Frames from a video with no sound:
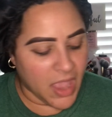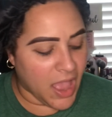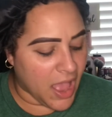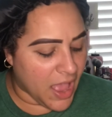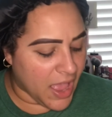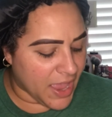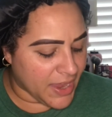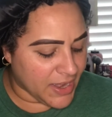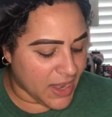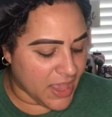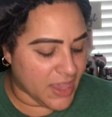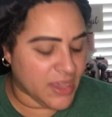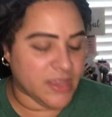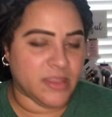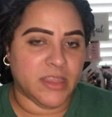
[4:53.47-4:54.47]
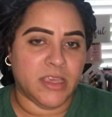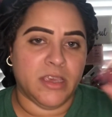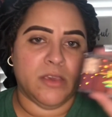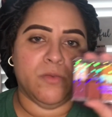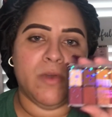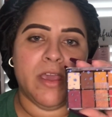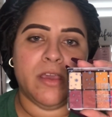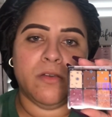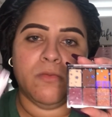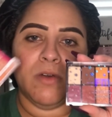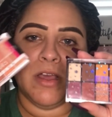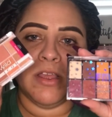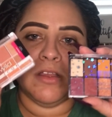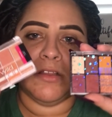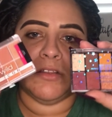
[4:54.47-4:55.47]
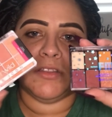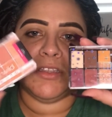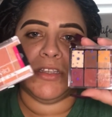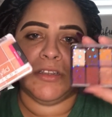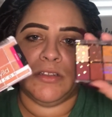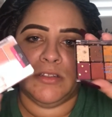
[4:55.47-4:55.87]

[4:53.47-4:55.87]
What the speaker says: I like the Wet n Wild,